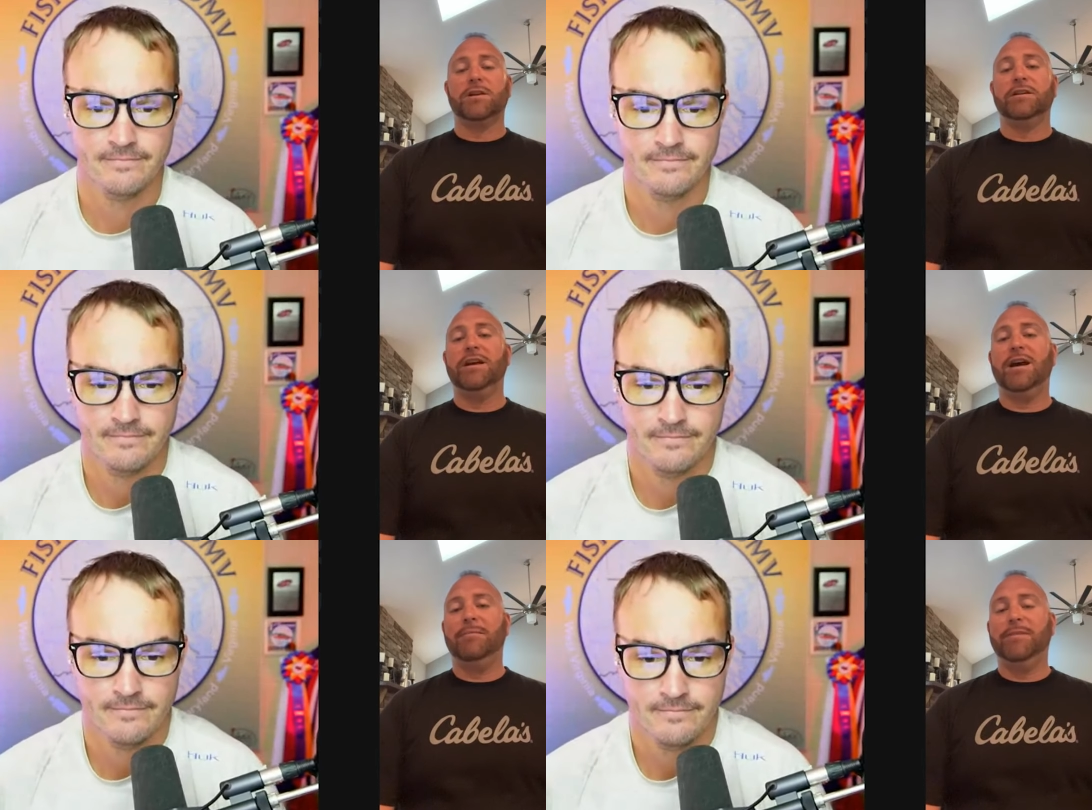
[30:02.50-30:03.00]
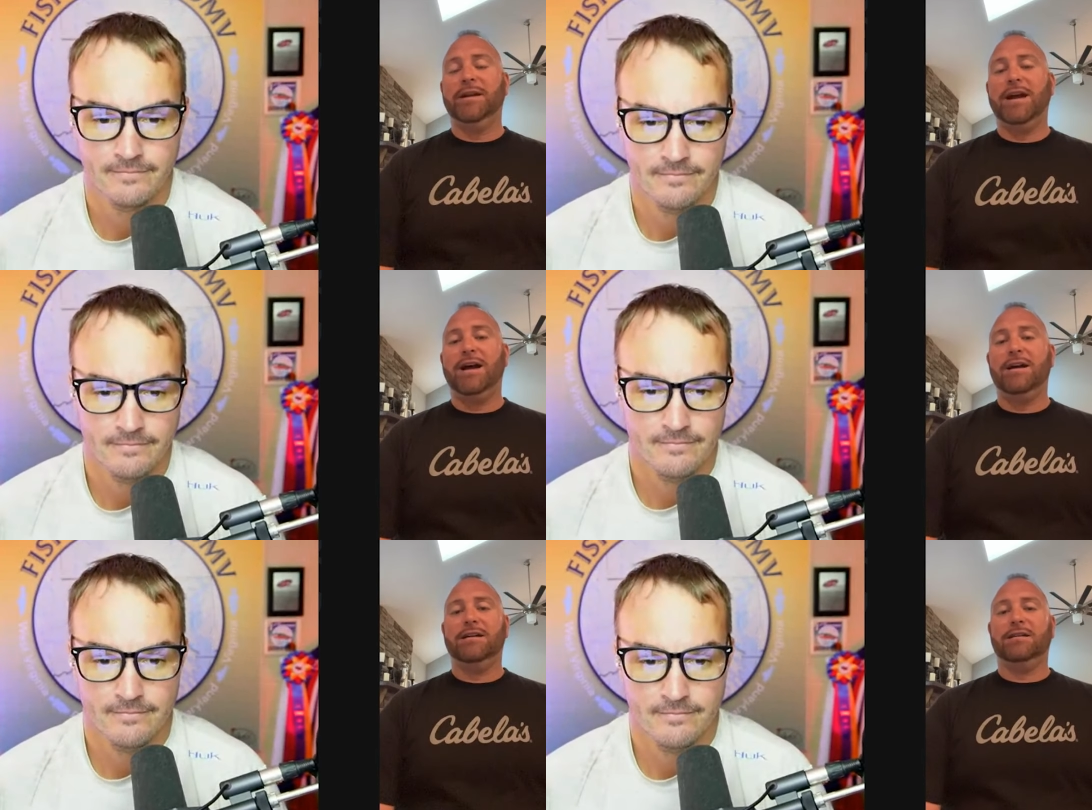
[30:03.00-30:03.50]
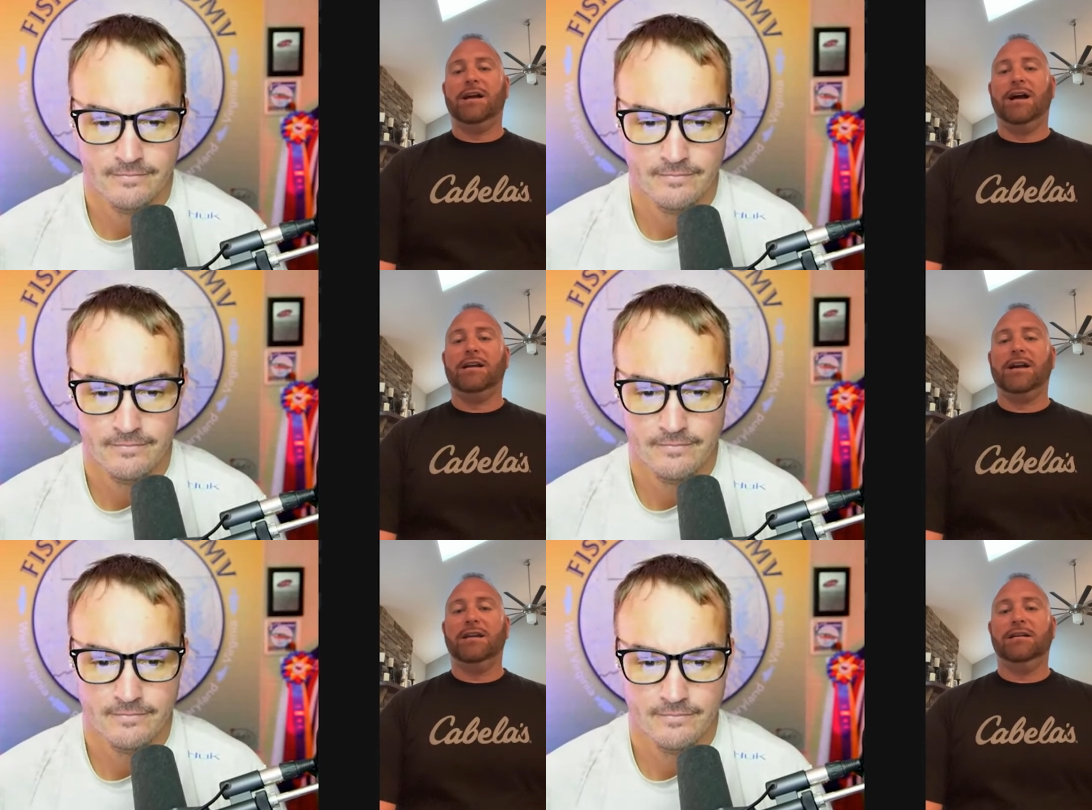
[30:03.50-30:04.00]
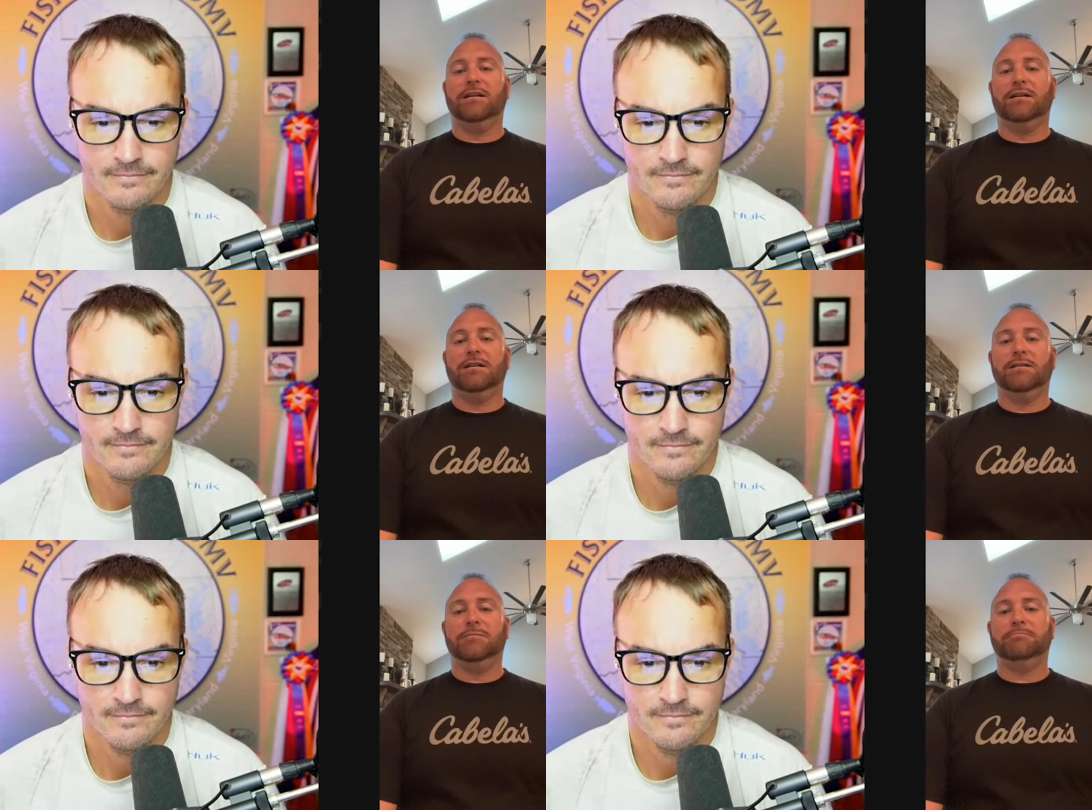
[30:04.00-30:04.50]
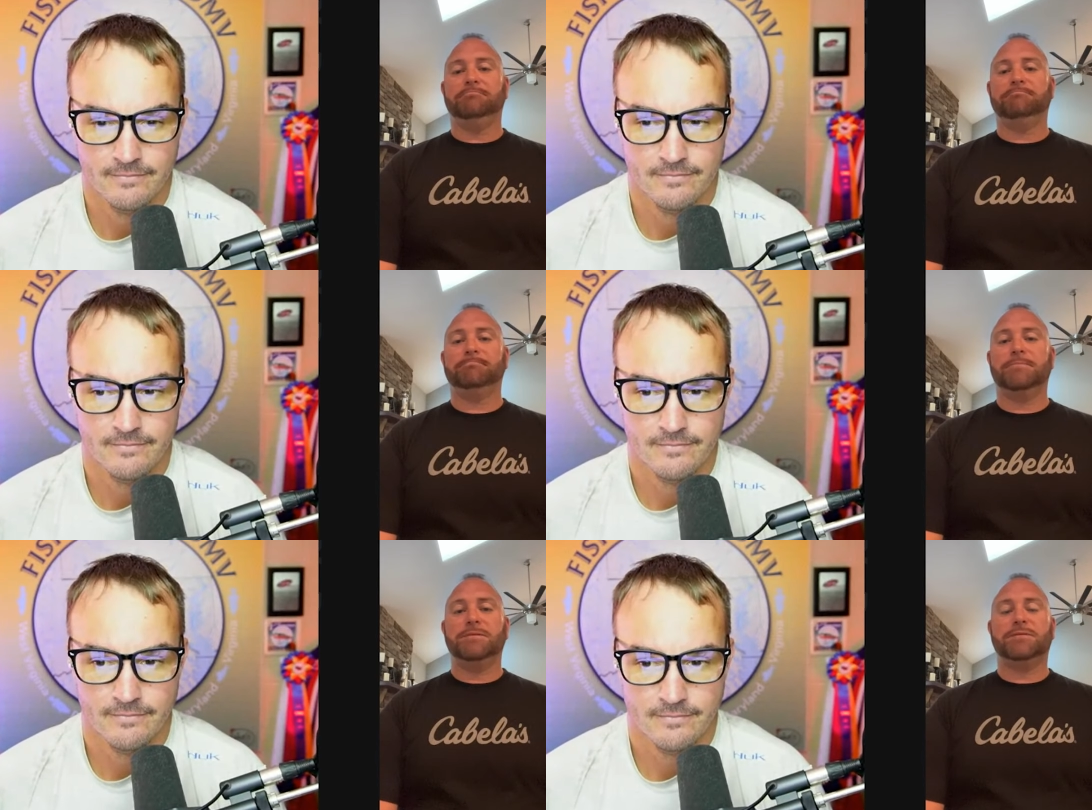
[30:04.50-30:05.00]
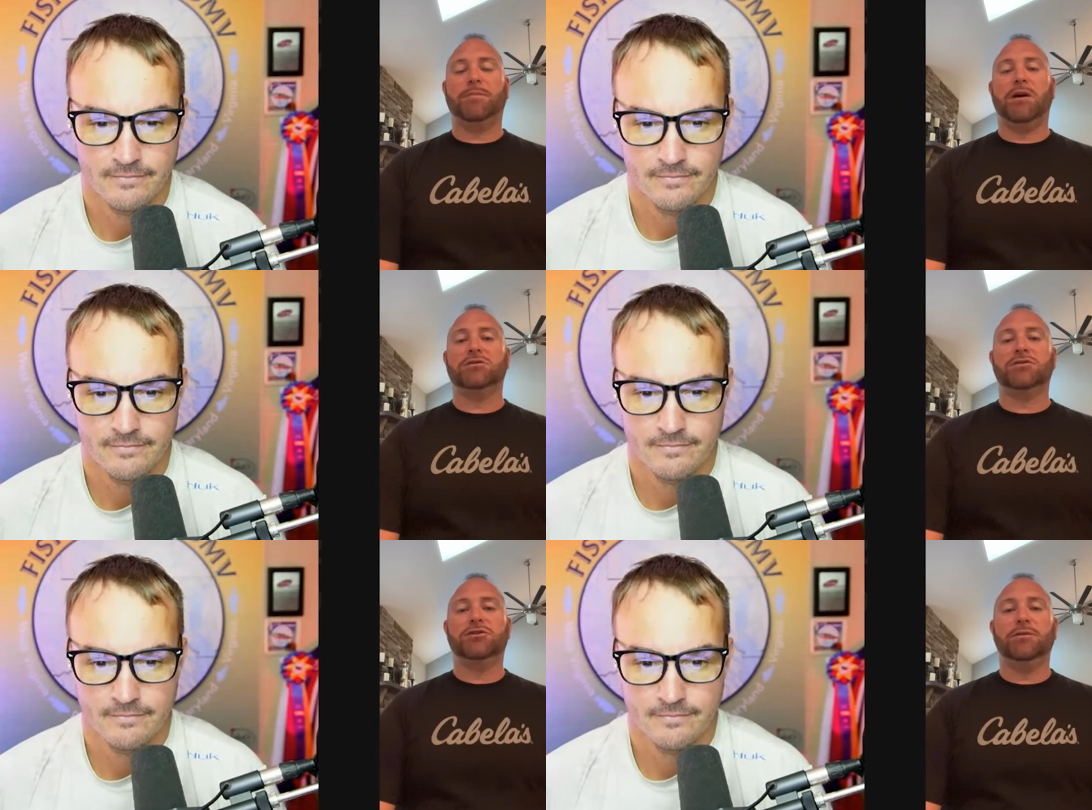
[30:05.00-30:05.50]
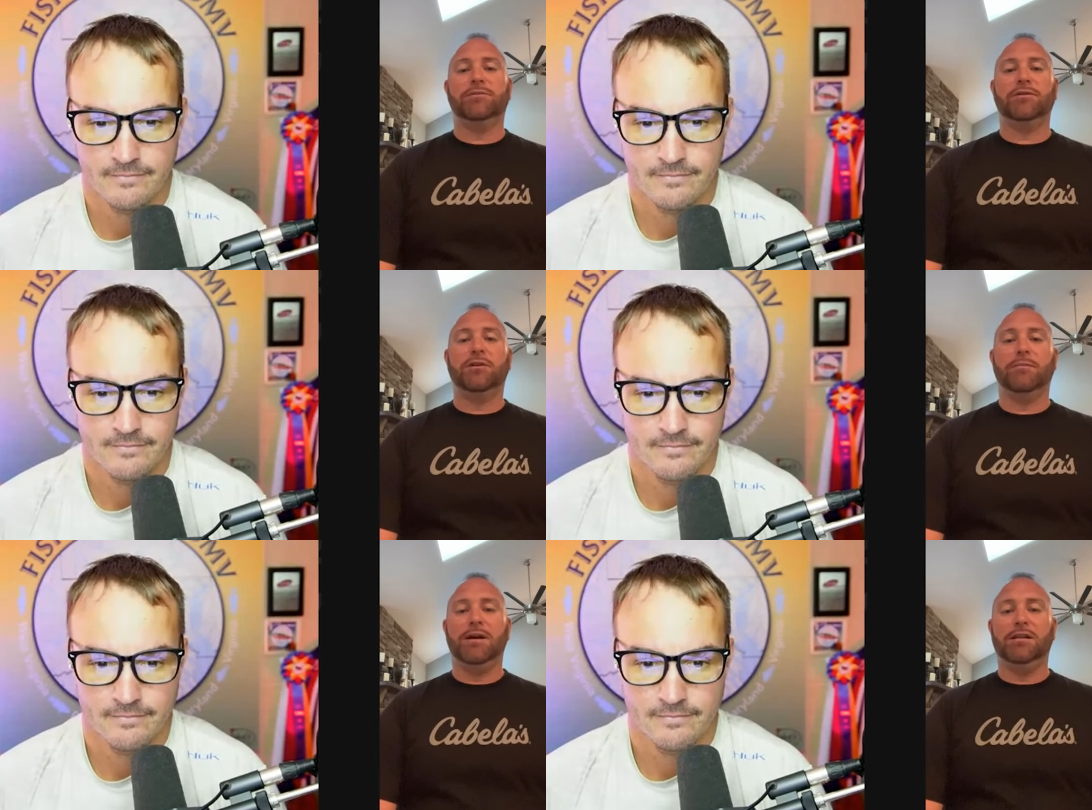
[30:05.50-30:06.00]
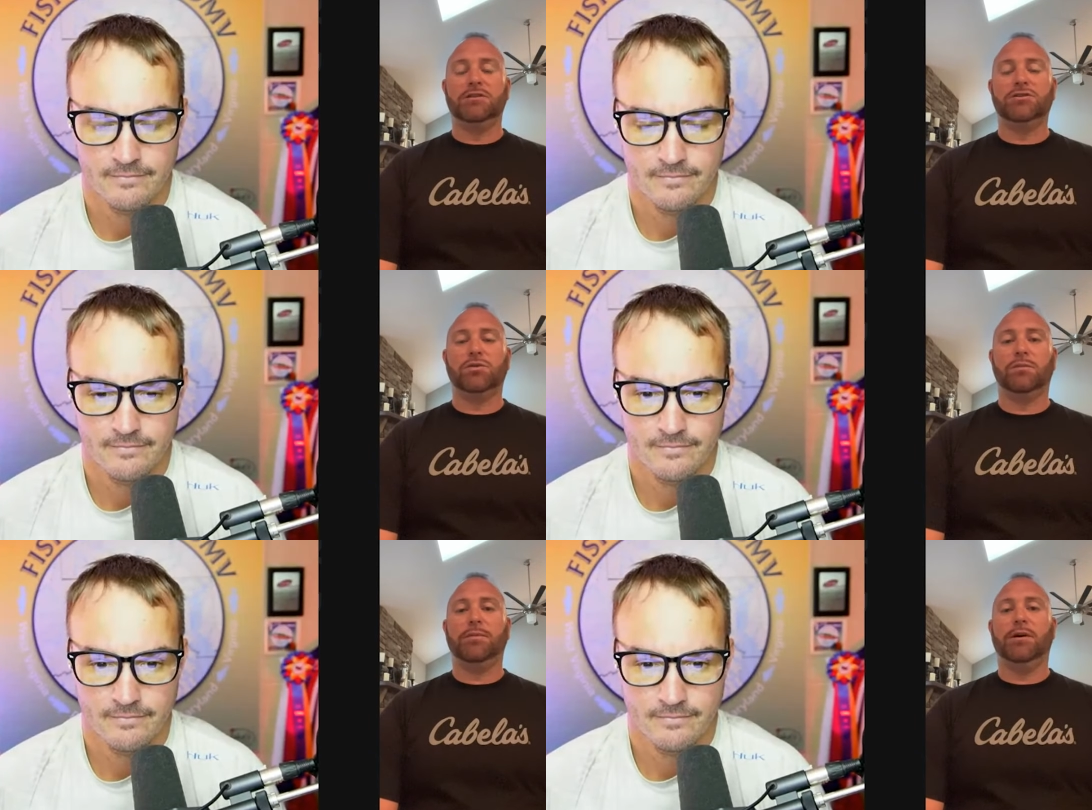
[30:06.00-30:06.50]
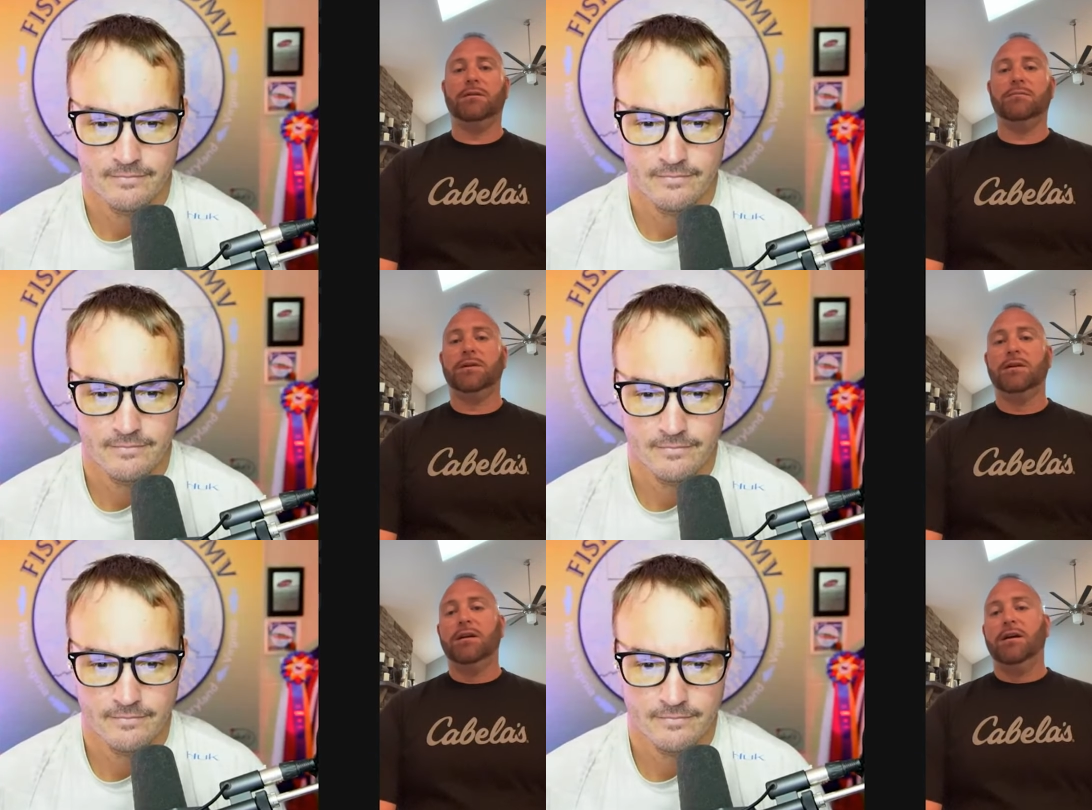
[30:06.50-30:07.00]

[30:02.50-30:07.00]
Speaker 1: Yeah, I mean, I, I got a um, sponsorship through Cabela Short Pump.